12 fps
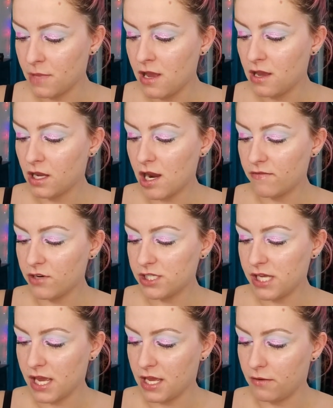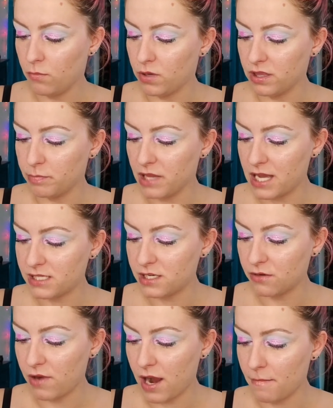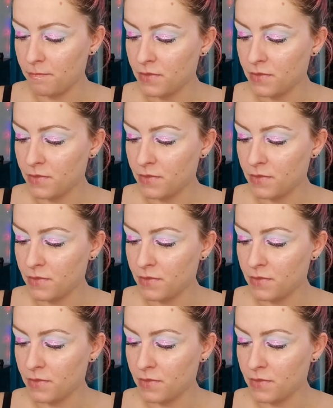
Cover tin with plastic wrap.